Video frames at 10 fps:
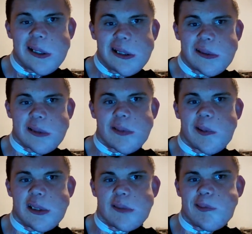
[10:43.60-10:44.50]

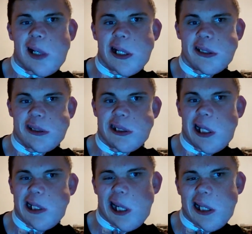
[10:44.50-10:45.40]
really surprising.
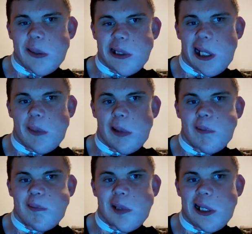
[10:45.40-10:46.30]
I actually have a
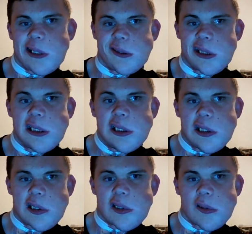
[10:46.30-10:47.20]
friend
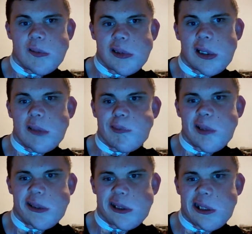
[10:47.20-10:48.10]
who sort of
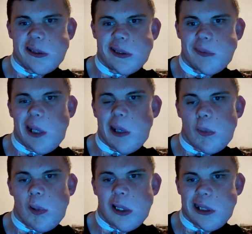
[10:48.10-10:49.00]
predicted
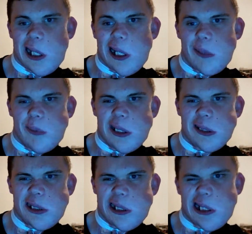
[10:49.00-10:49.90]
that would
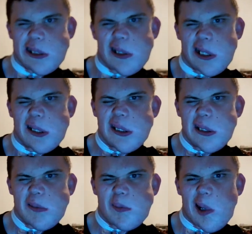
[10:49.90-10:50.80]
happen, and I sort of
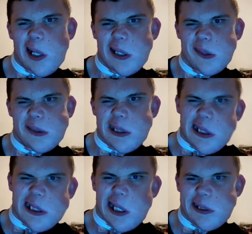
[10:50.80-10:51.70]
thought,
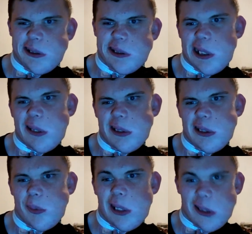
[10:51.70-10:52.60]
yeah, I doubt
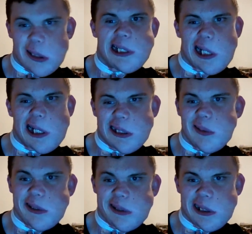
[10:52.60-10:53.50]
it, but they
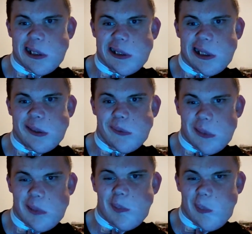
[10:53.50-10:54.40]
actually did, and
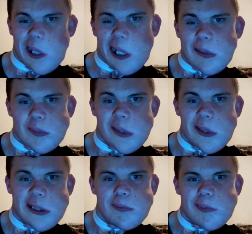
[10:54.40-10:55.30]
that
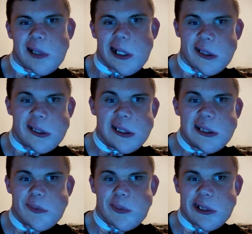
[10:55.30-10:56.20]
really surprised
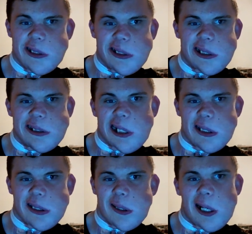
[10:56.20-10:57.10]
me. He and
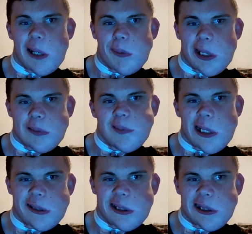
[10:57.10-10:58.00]
I, my
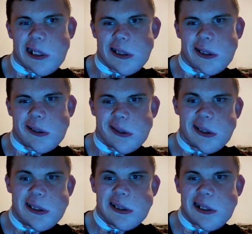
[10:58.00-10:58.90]
friend and I couldn't
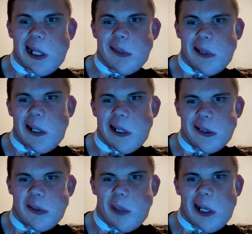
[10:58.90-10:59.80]
stop
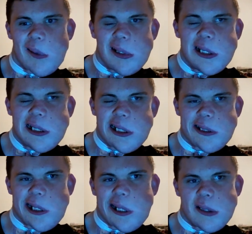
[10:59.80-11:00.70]
talking about
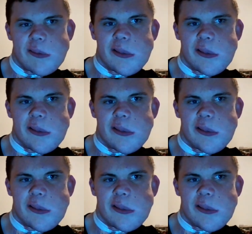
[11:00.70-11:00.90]
it after the